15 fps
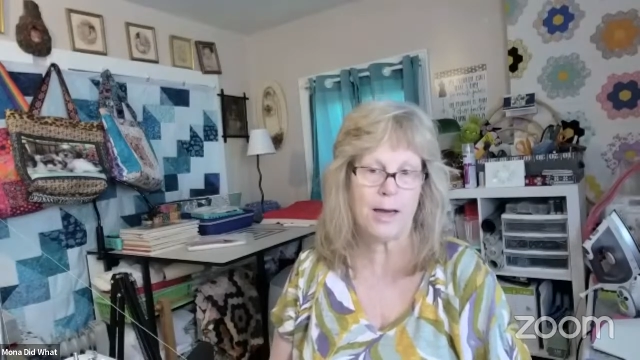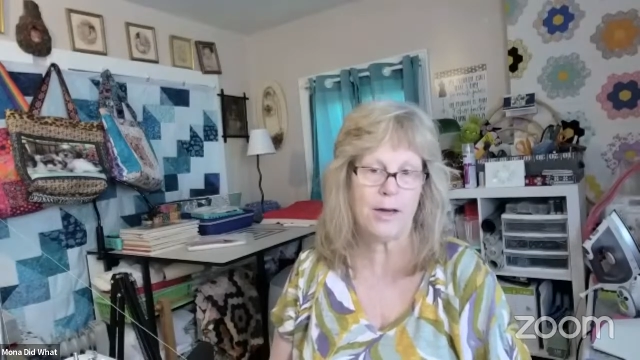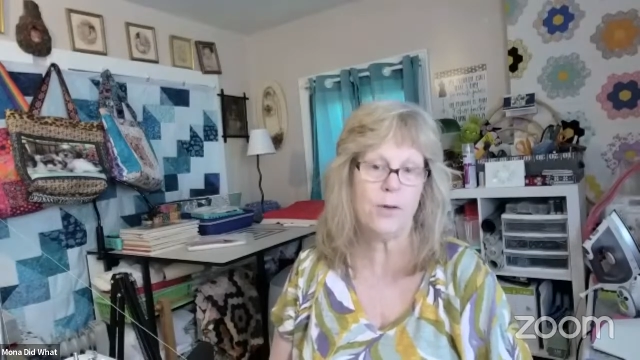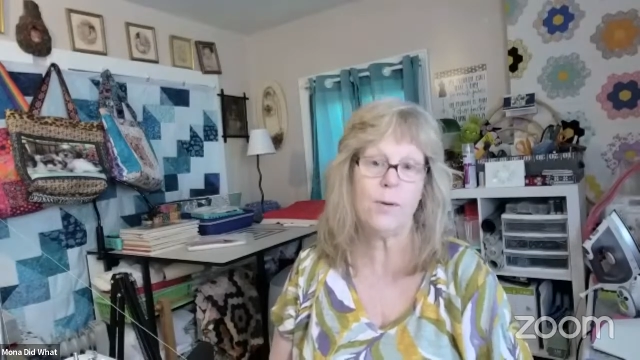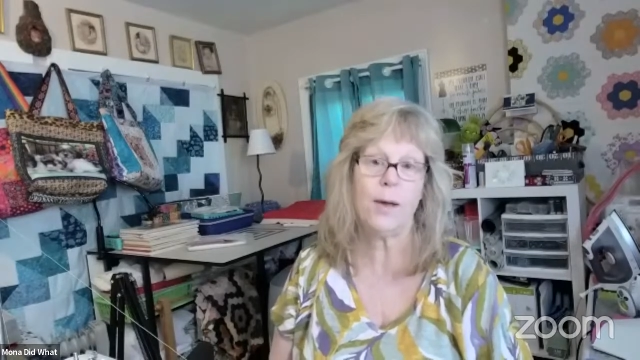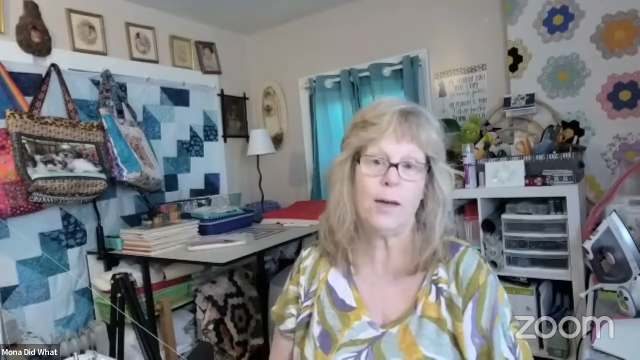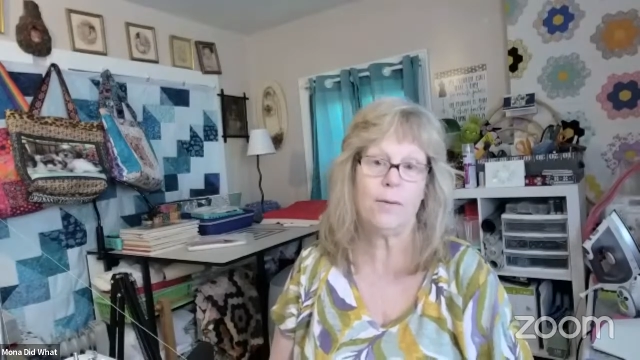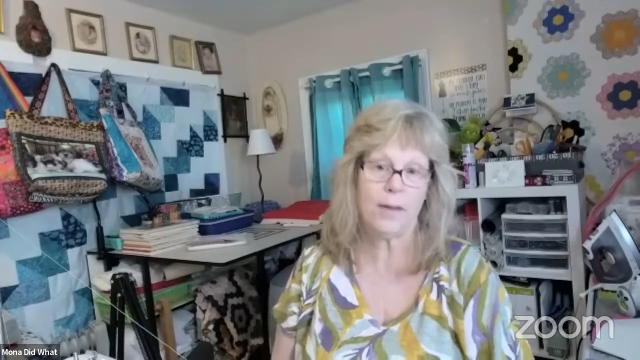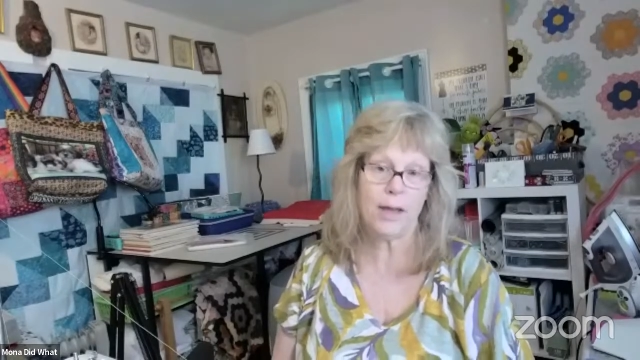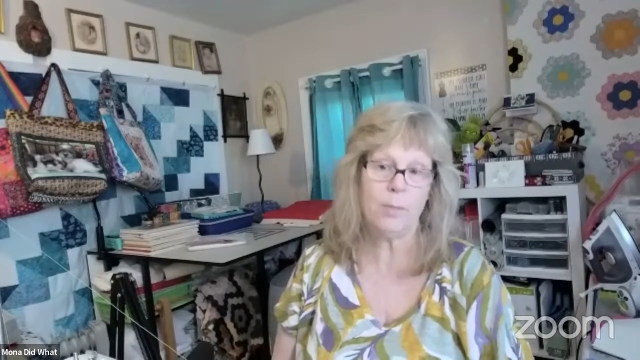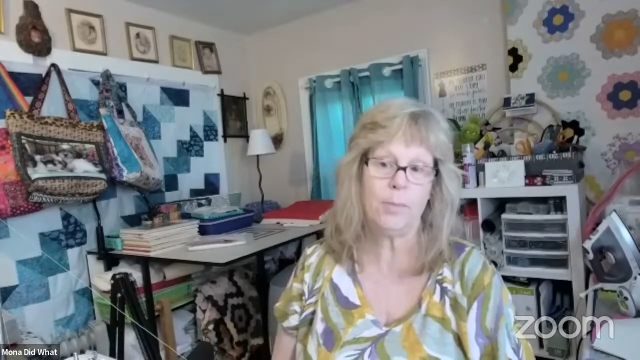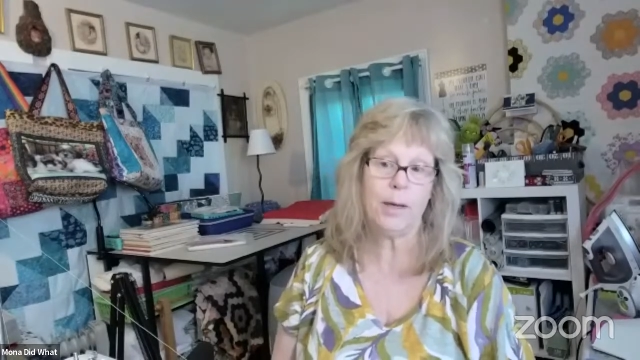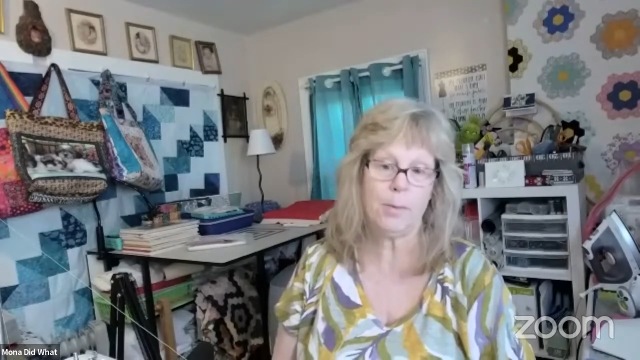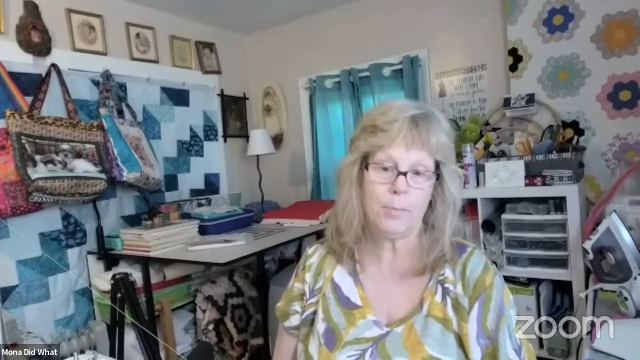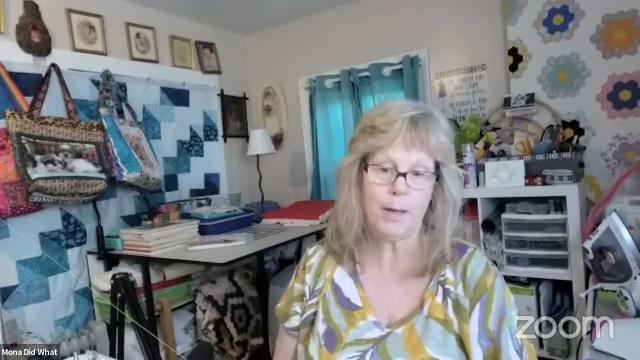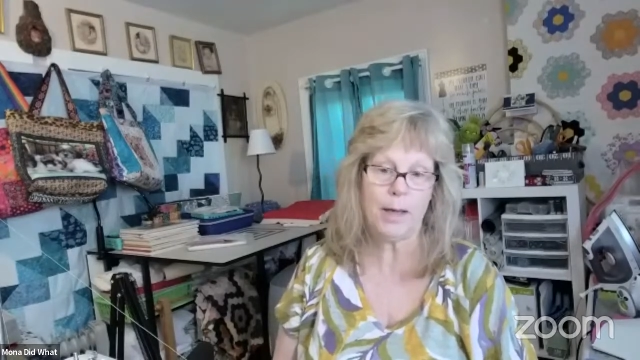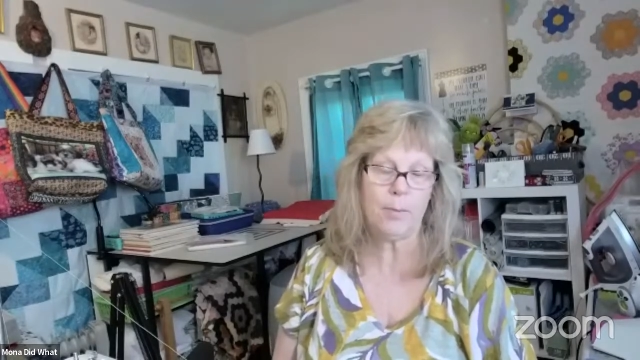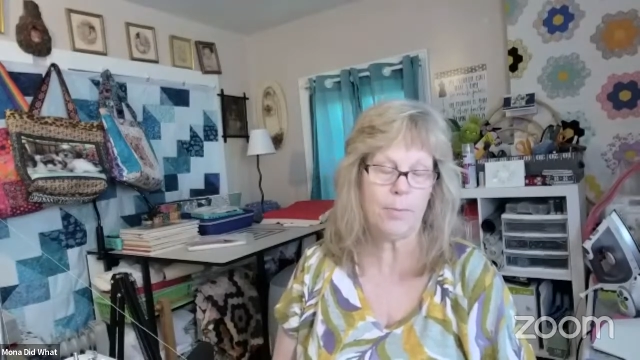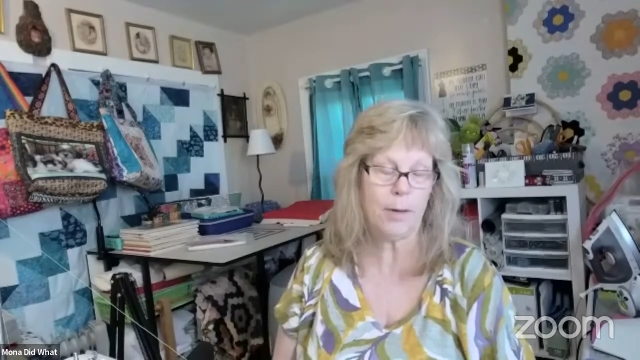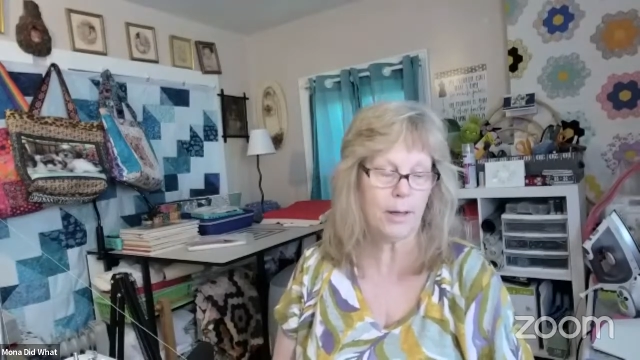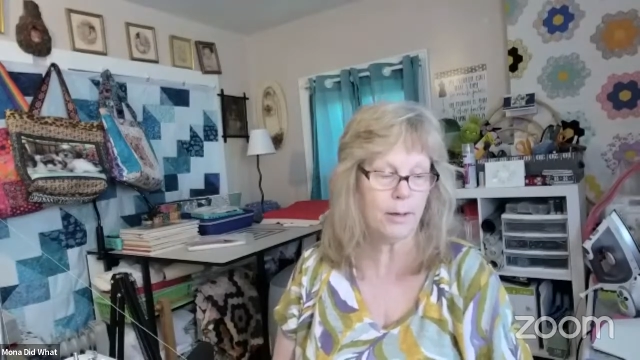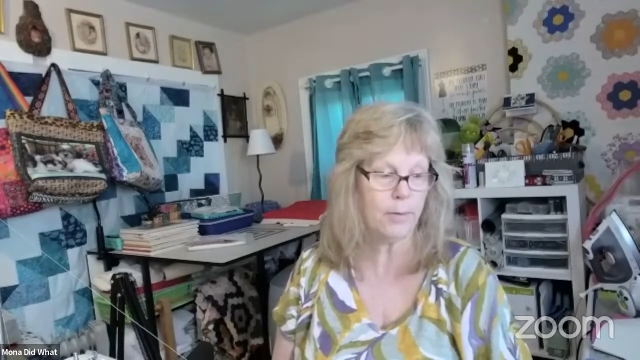I do have
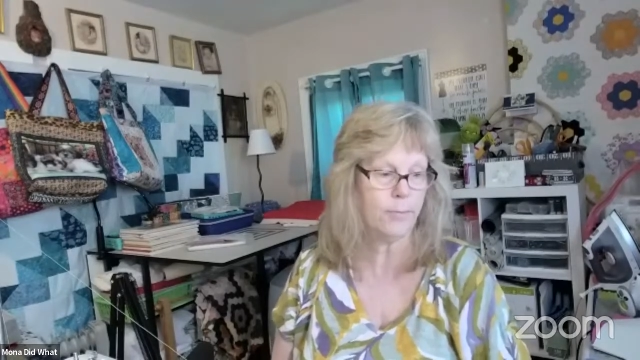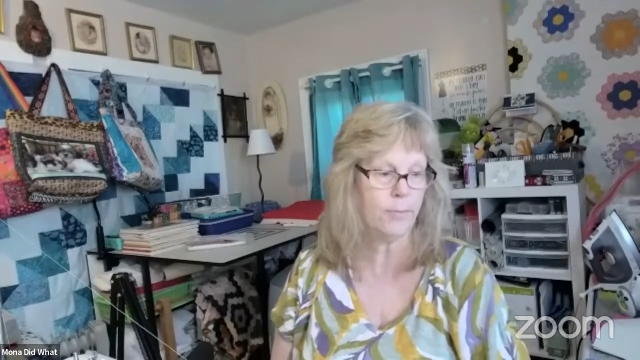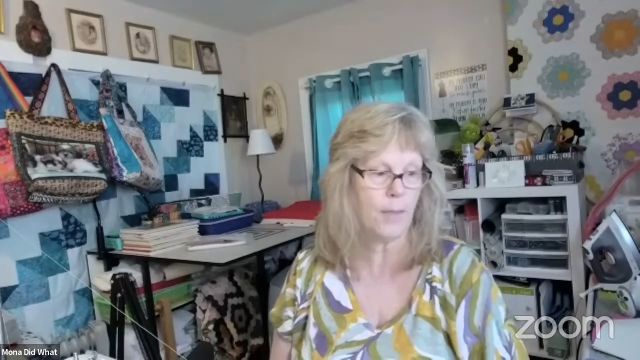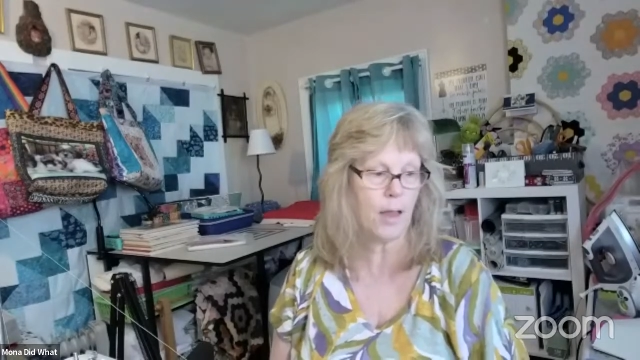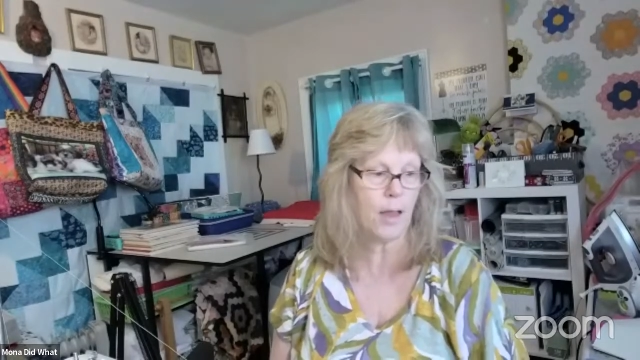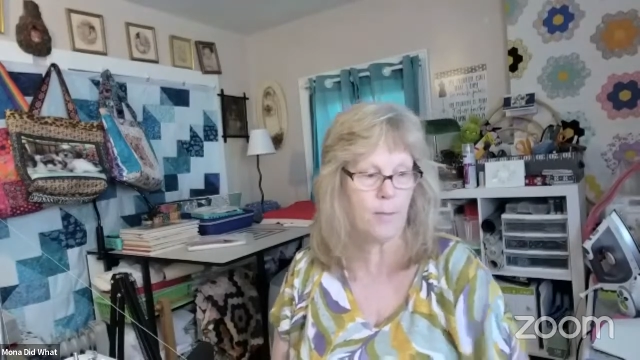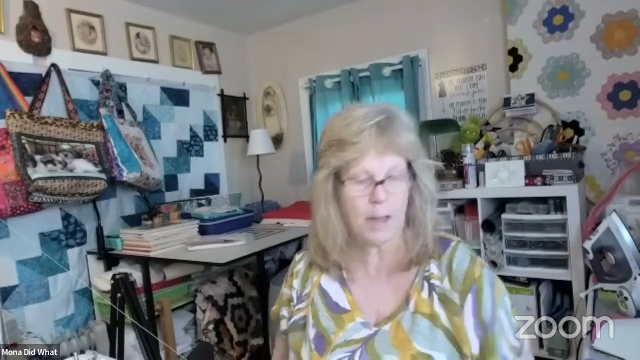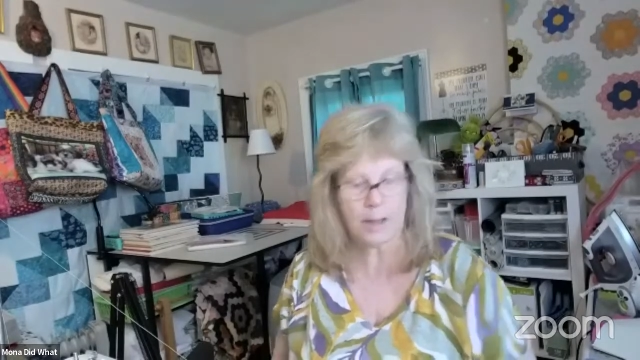EPP, but I'm not